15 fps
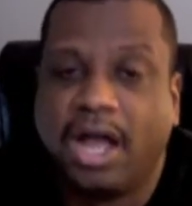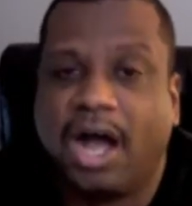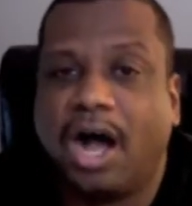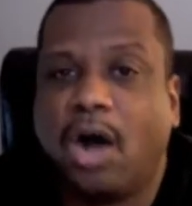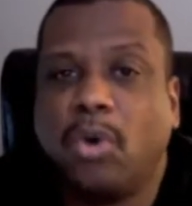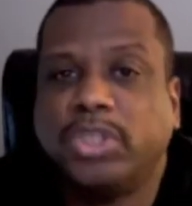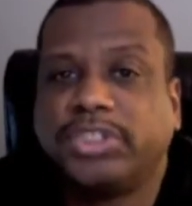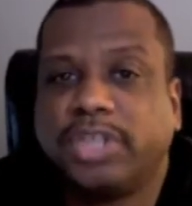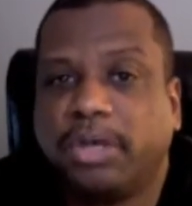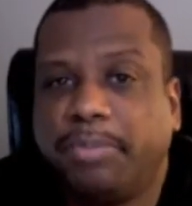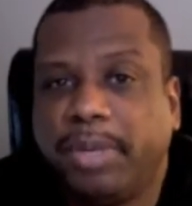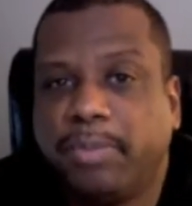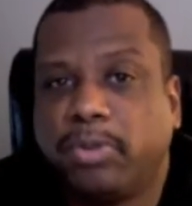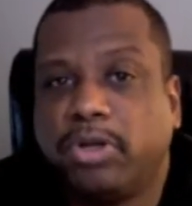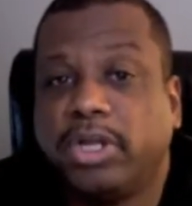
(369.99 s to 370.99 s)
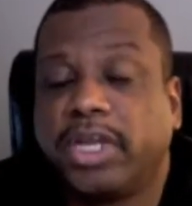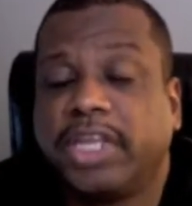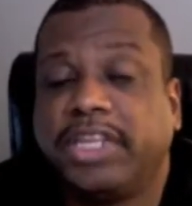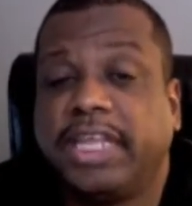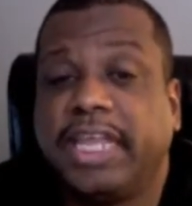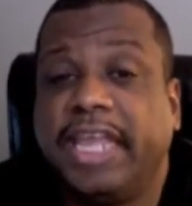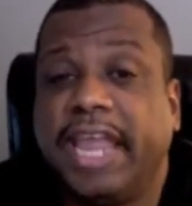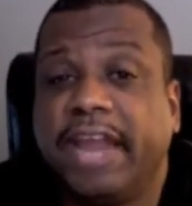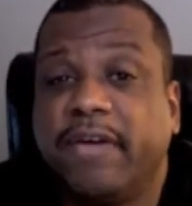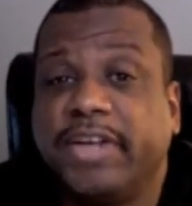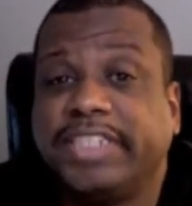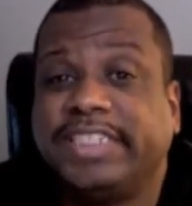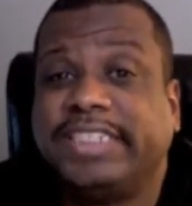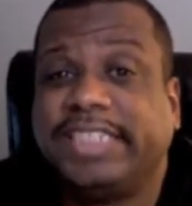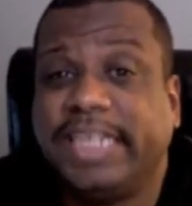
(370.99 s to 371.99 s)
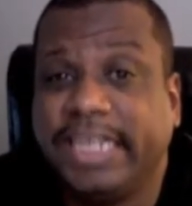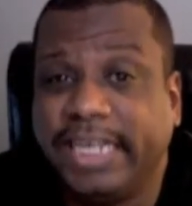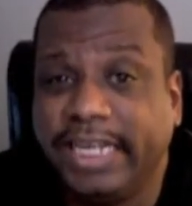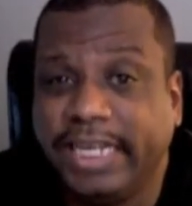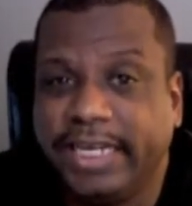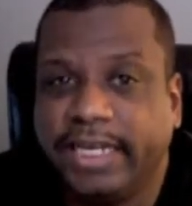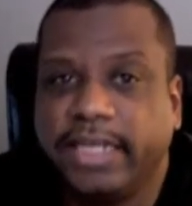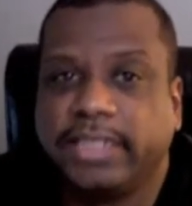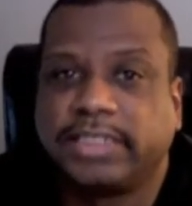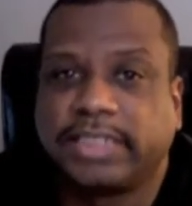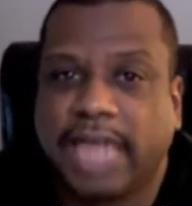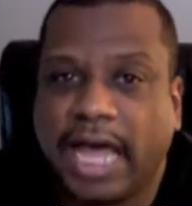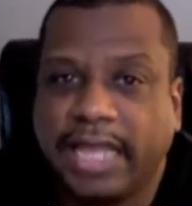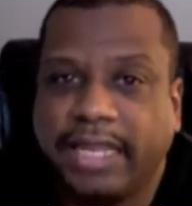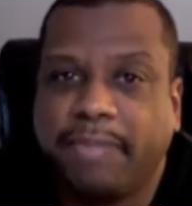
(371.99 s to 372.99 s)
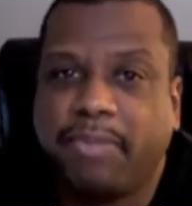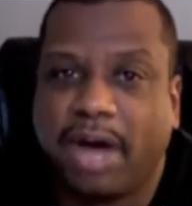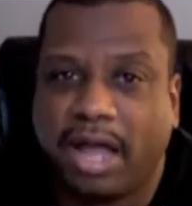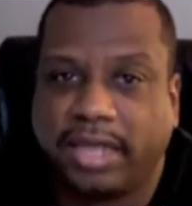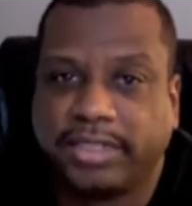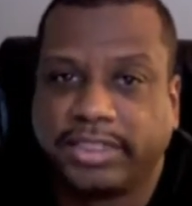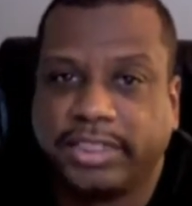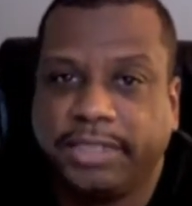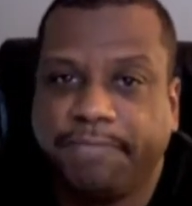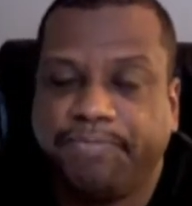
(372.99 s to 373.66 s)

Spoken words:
I always tell people, look at the guaranteed inside that policy.